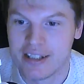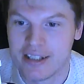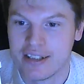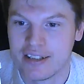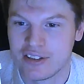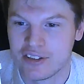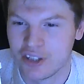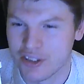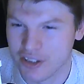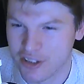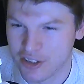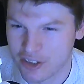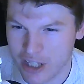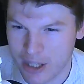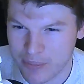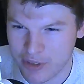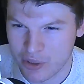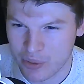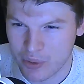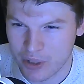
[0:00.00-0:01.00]
certain
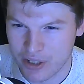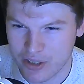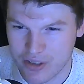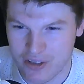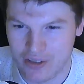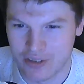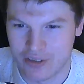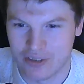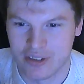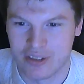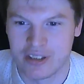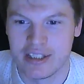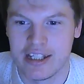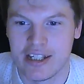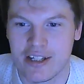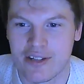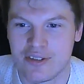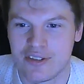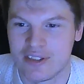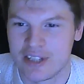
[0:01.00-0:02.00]
types of questions.
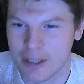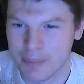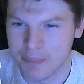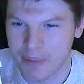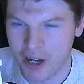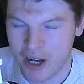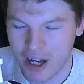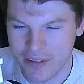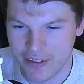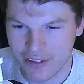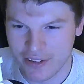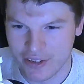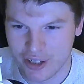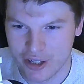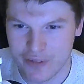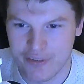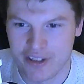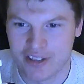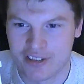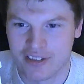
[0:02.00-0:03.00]
Dig behind the
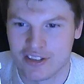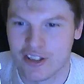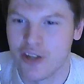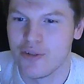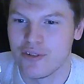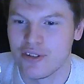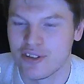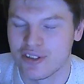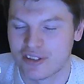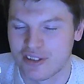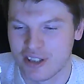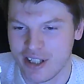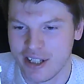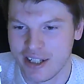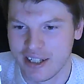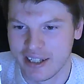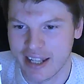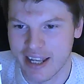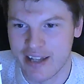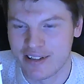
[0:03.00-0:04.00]
surface. Don't just
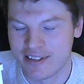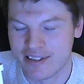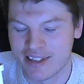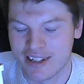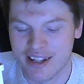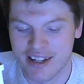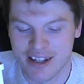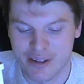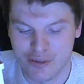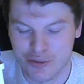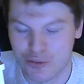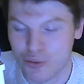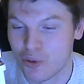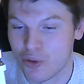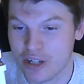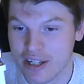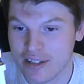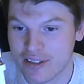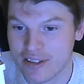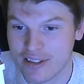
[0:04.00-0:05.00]
get drawn
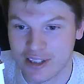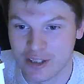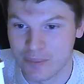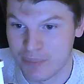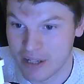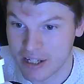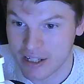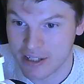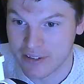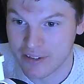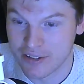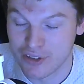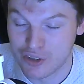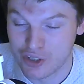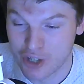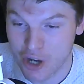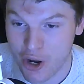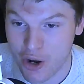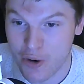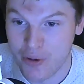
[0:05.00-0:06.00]
into this big
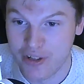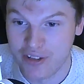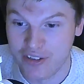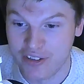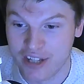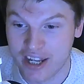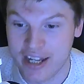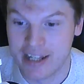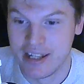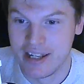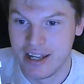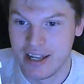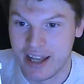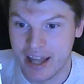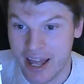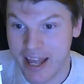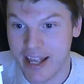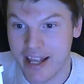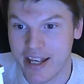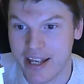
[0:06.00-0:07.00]
show and say,
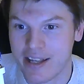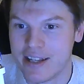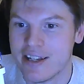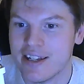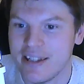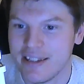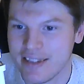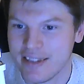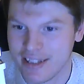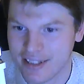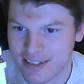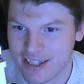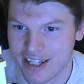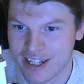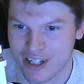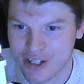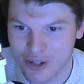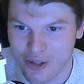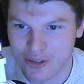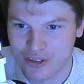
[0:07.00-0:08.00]
hey, this thing
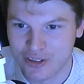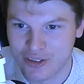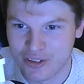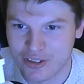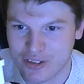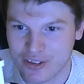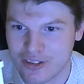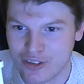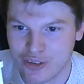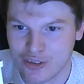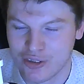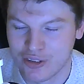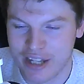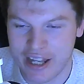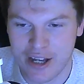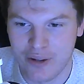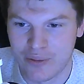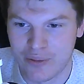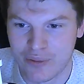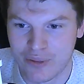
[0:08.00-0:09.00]
costs
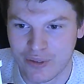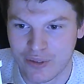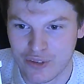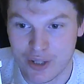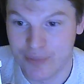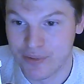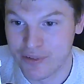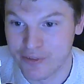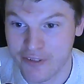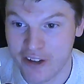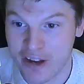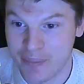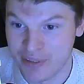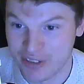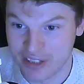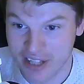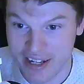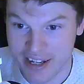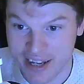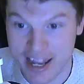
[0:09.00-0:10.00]
now
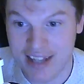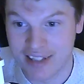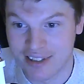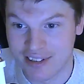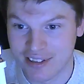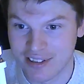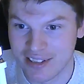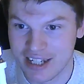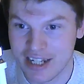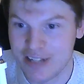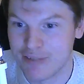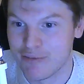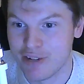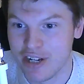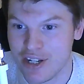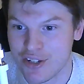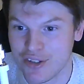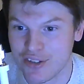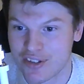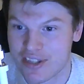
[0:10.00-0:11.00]
75% less in
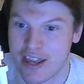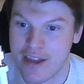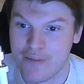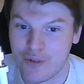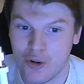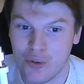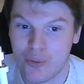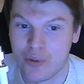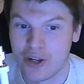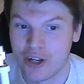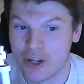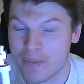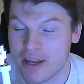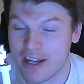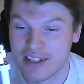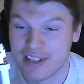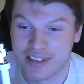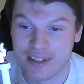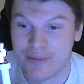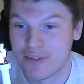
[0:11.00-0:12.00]
regions, therefore we're going to make
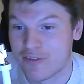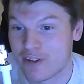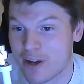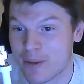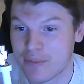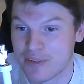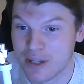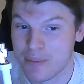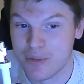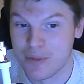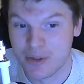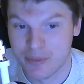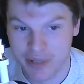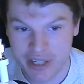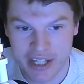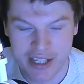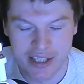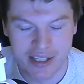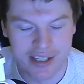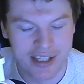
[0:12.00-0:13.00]
75% more
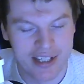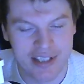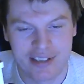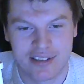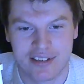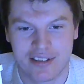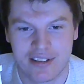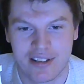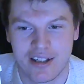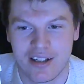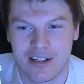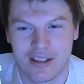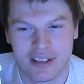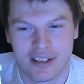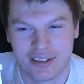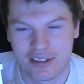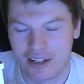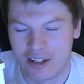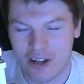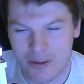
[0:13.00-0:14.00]
money. It's
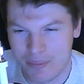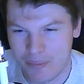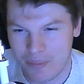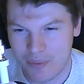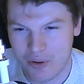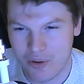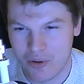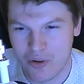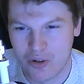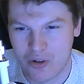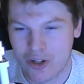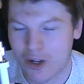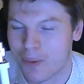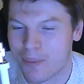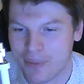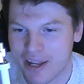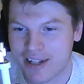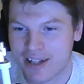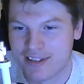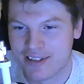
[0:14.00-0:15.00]
a lot more
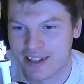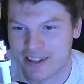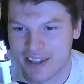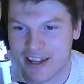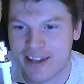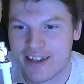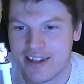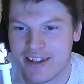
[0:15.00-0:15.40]
complex than that.